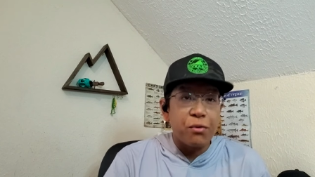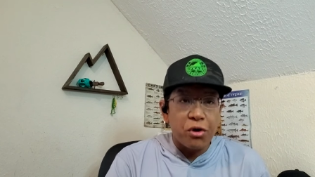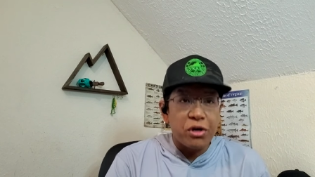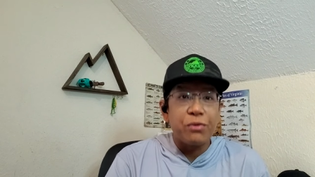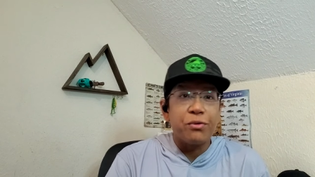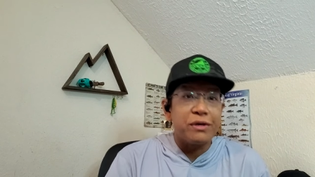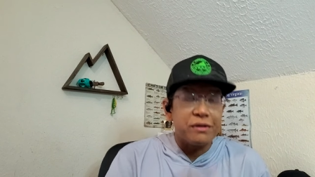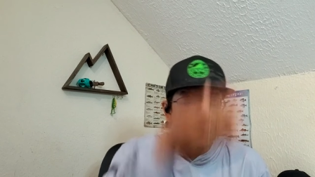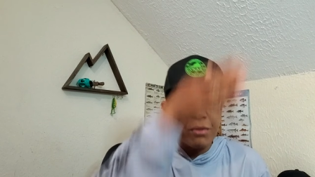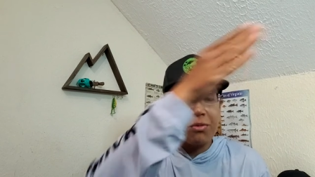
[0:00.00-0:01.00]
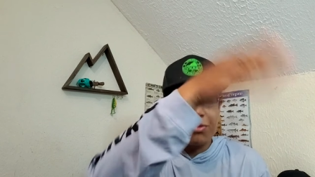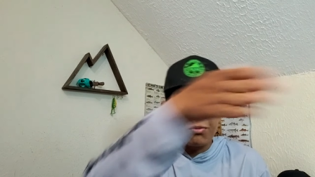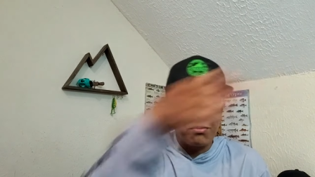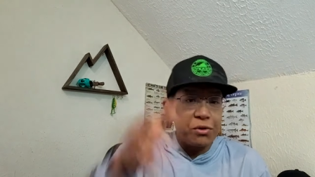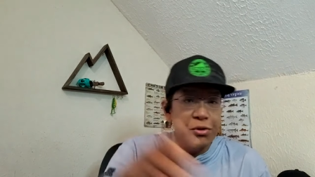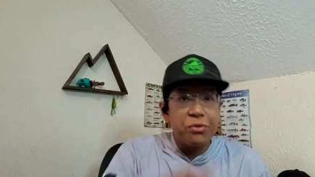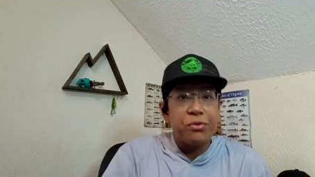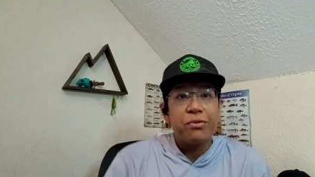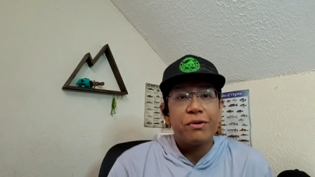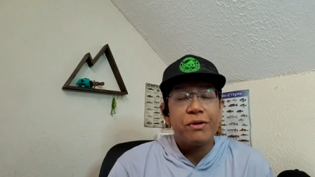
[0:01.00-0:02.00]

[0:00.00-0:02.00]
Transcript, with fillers: working with, you know, through